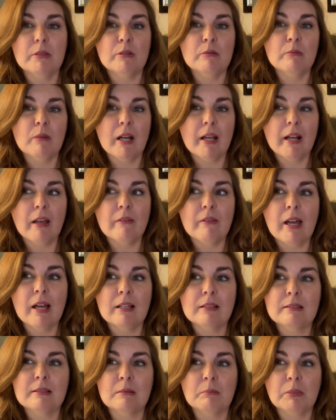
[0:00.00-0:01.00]
You might have
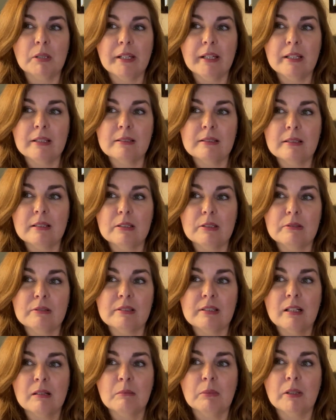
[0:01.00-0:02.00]
had some plans that you
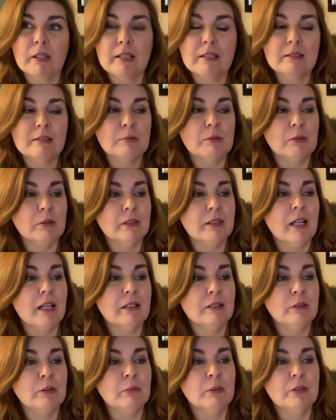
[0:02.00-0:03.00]
set in place, but with
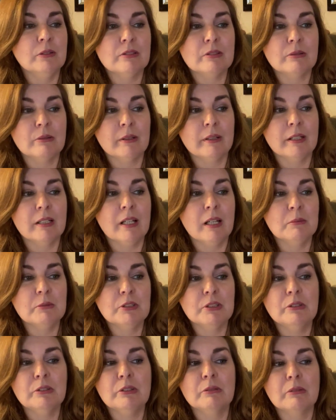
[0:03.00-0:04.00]
that new moon squaring
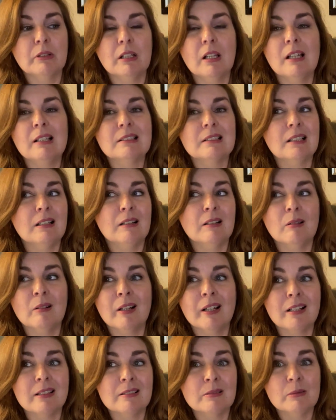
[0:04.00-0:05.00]
Neptune, you realize, uh oh,
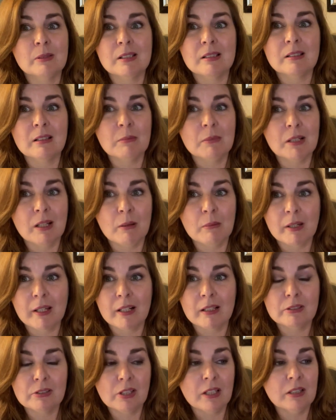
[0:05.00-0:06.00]
I gotta switch something up, I
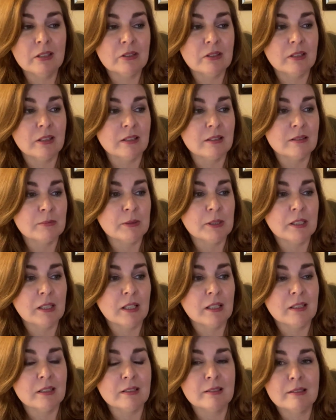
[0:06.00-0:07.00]
gotta change things
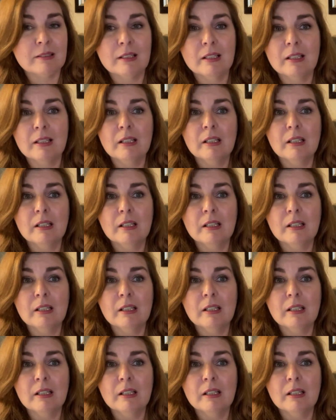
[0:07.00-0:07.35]
because